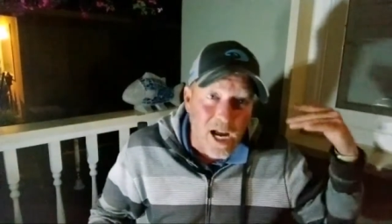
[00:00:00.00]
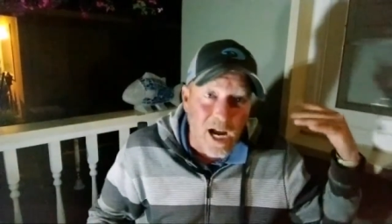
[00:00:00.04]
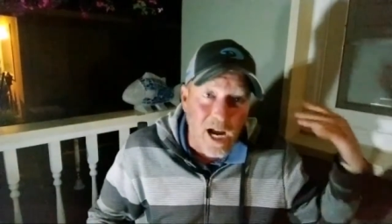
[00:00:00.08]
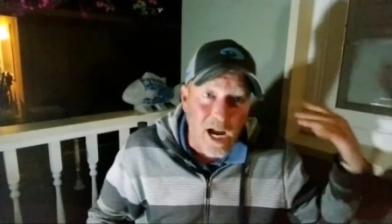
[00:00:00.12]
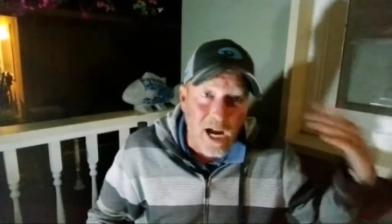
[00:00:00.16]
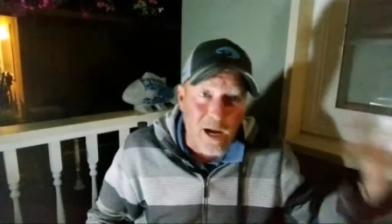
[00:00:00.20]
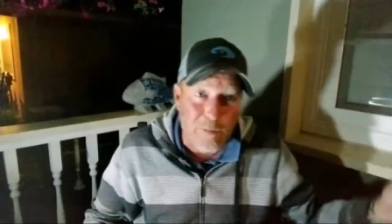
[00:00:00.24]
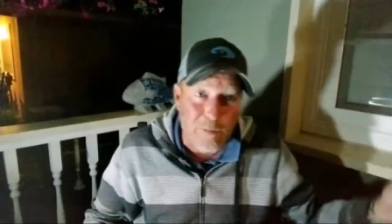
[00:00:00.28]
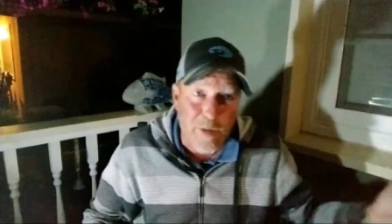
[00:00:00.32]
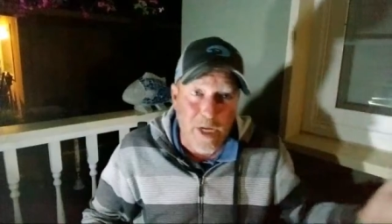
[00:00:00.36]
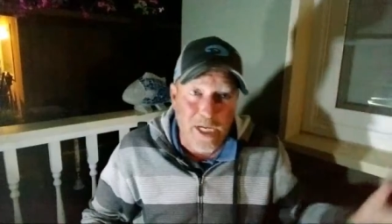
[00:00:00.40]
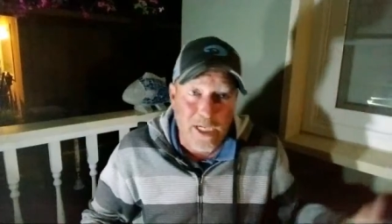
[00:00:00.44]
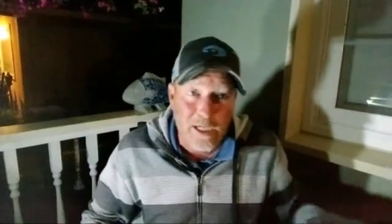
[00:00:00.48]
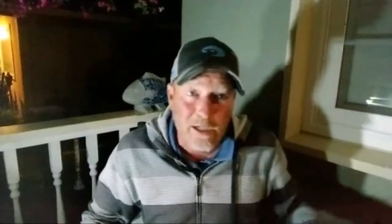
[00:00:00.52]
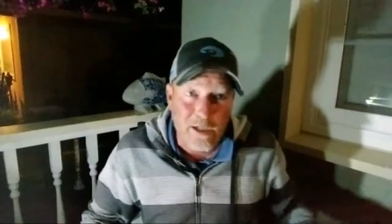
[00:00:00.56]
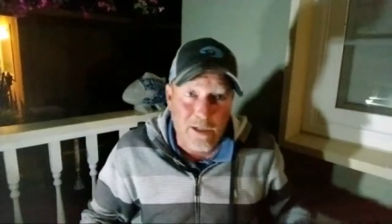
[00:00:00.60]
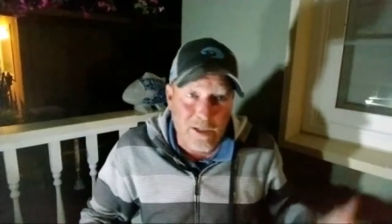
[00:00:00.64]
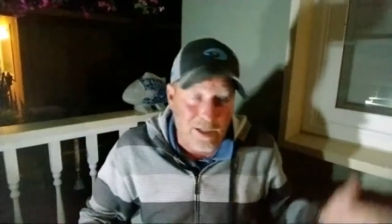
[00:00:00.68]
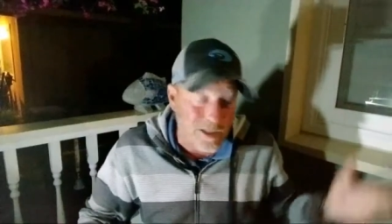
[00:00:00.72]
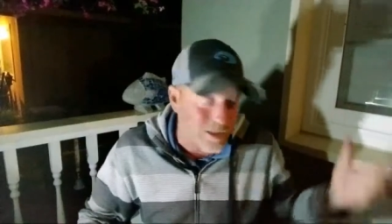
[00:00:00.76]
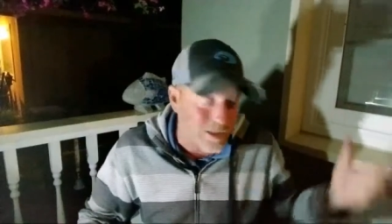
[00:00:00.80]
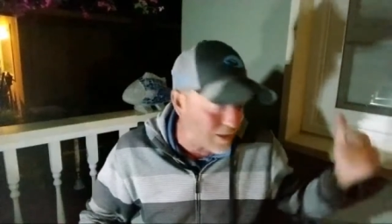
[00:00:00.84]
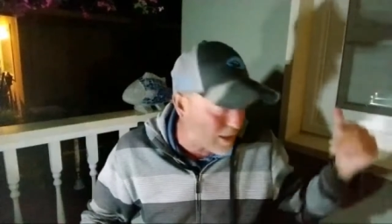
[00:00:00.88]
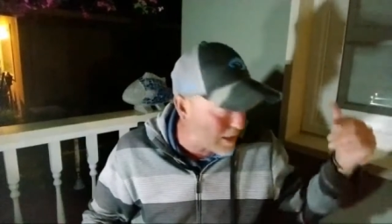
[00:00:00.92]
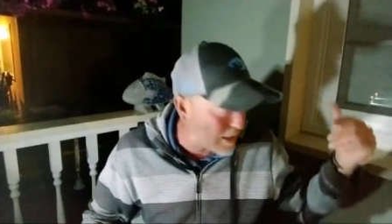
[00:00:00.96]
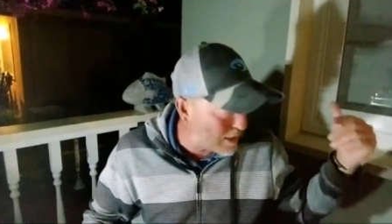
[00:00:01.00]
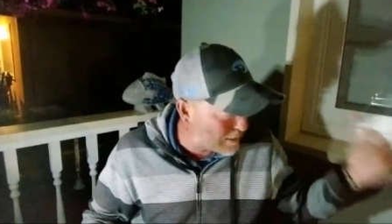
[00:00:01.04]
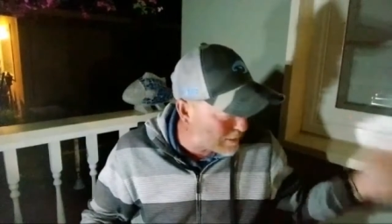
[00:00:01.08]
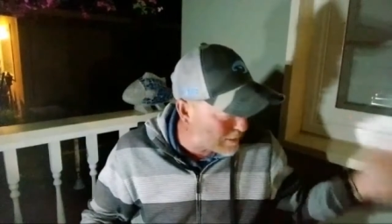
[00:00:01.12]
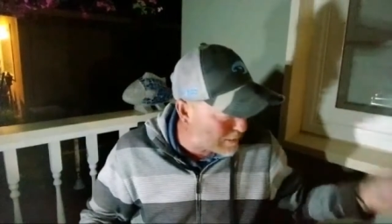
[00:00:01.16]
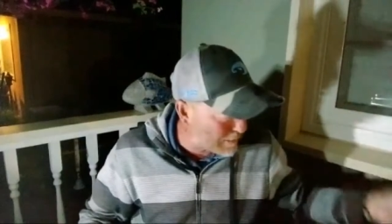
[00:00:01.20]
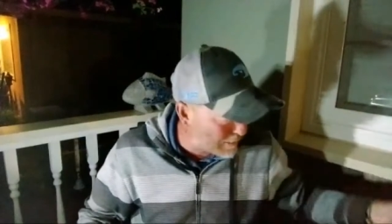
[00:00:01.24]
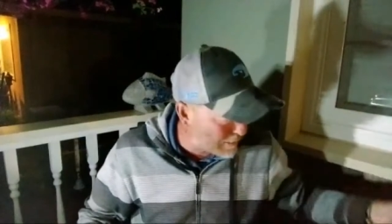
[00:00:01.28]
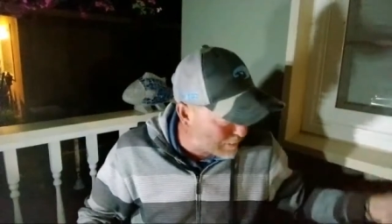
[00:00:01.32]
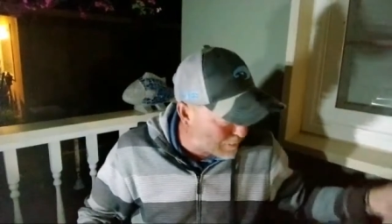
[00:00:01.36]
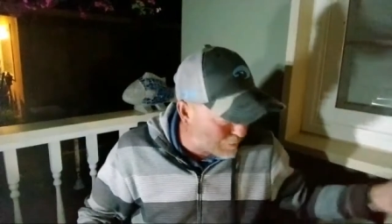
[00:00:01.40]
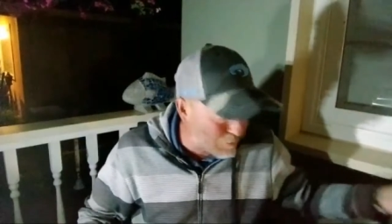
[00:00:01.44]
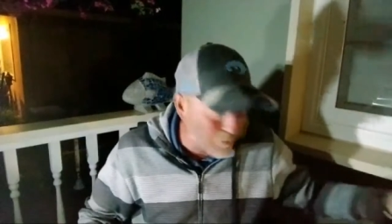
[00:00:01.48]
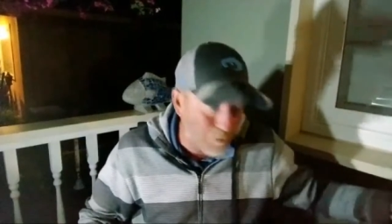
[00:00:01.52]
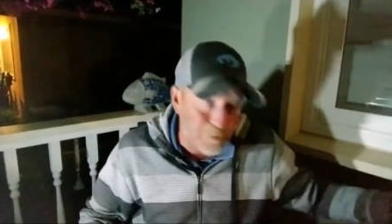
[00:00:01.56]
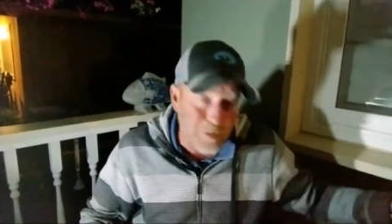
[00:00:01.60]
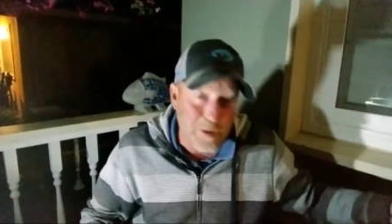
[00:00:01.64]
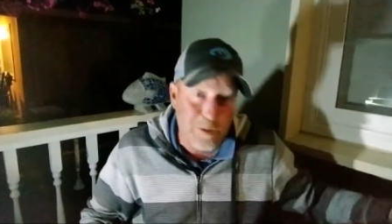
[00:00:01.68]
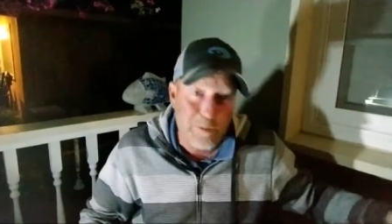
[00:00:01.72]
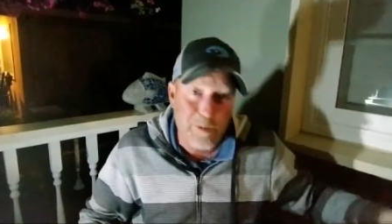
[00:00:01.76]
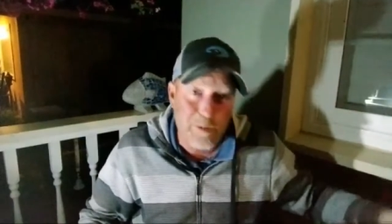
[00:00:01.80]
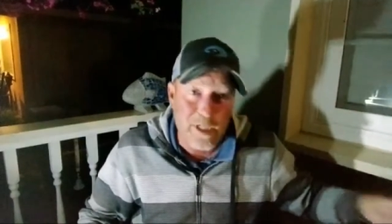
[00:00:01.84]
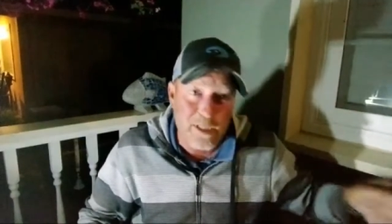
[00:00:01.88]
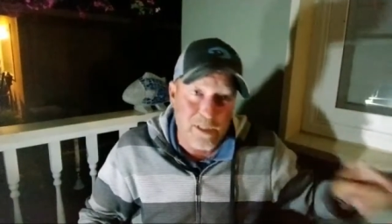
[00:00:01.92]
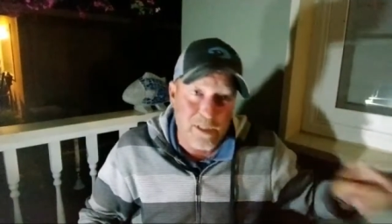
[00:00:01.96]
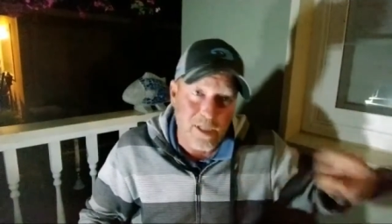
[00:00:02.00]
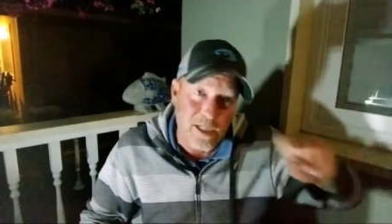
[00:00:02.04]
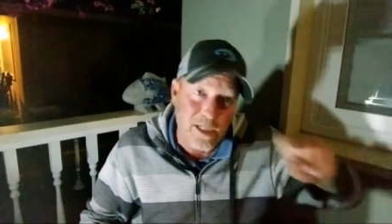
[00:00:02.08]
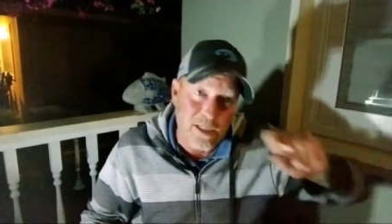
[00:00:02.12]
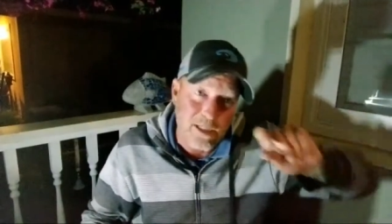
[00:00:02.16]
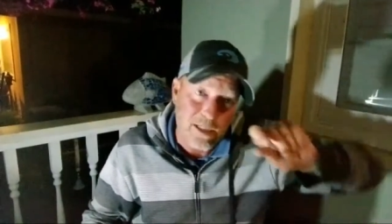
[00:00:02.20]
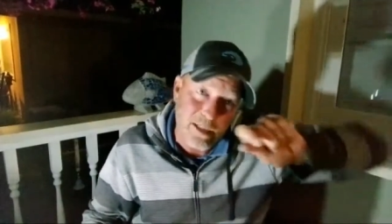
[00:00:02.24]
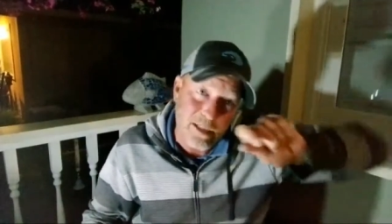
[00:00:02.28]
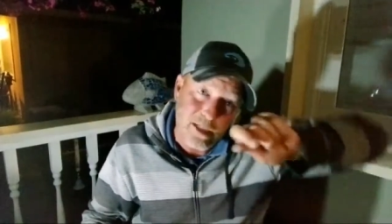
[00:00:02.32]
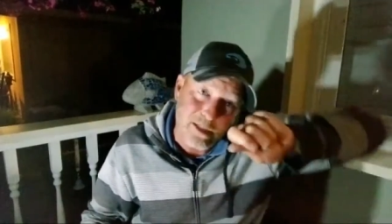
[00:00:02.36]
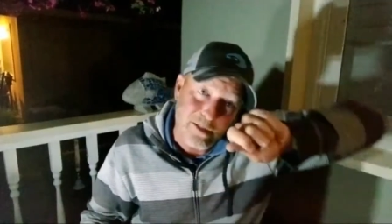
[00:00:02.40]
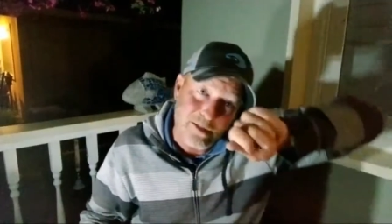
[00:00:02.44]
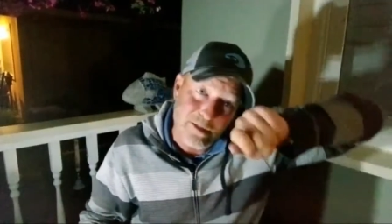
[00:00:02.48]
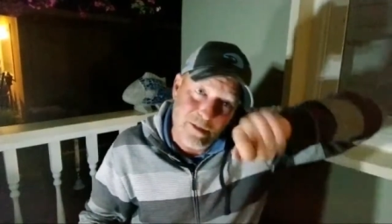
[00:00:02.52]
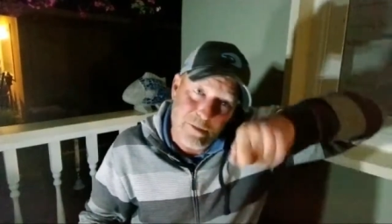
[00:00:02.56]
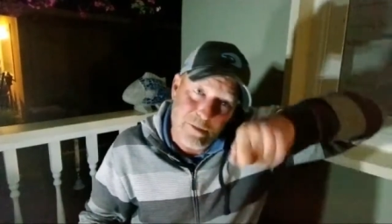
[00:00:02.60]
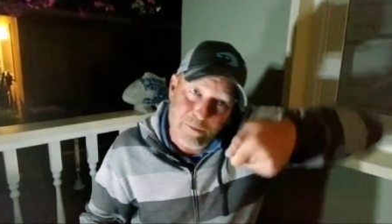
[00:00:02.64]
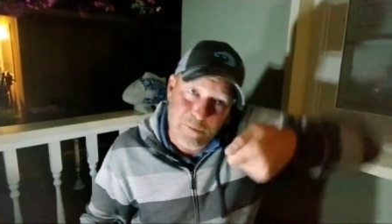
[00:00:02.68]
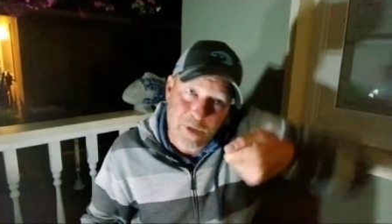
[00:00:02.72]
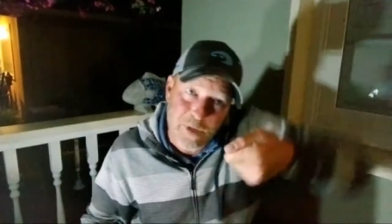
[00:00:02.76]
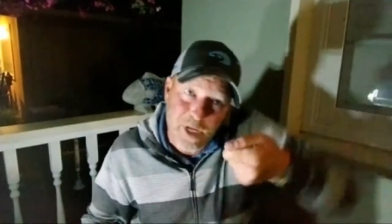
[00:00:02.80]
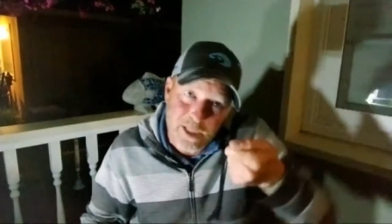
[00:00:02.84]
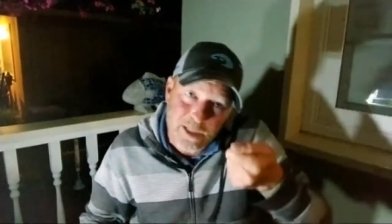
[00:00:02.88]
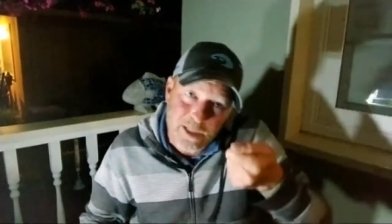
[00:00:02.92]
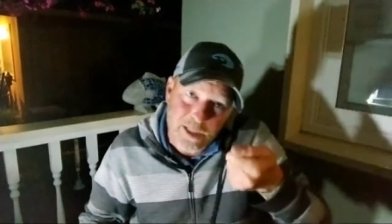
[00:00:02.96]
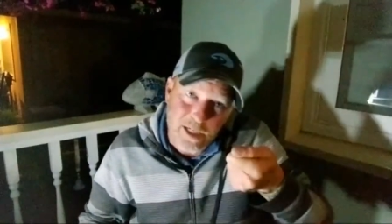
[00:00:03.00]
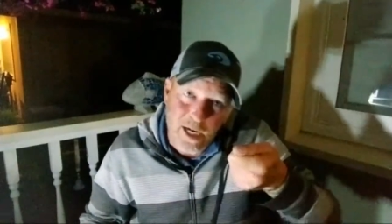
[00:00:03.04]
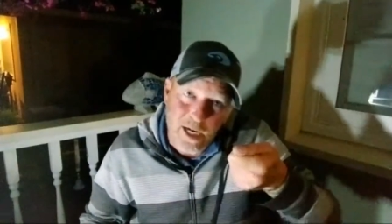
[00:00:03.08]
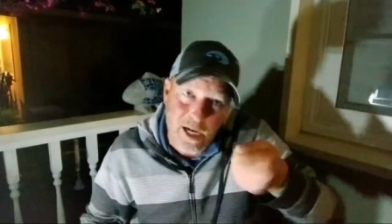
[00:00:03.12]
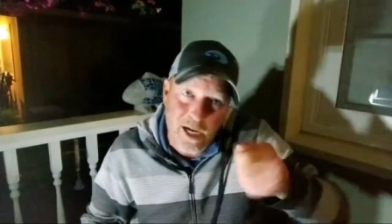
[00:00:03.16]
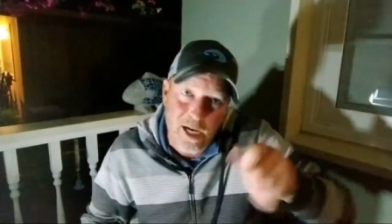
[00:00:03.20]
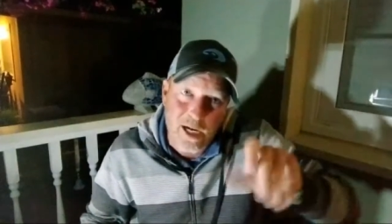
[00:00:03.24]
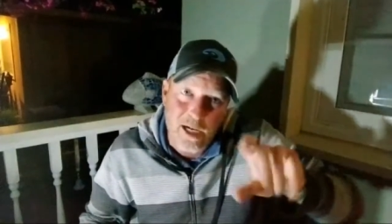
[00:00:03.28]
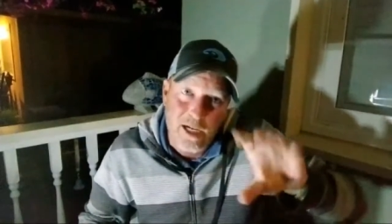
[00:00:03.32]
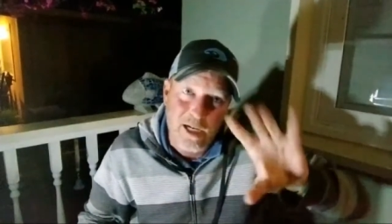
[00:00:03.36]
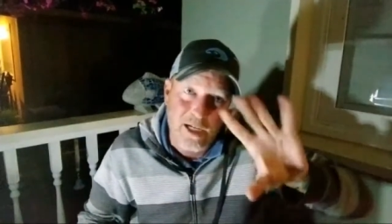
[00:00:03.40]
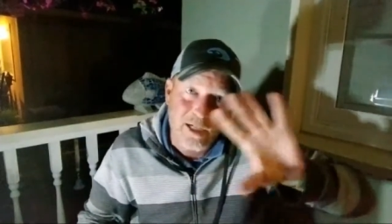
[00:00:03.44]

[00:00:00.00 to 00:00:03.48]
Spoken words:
I make all these. Those spinnerbaits, I custom bent the eye.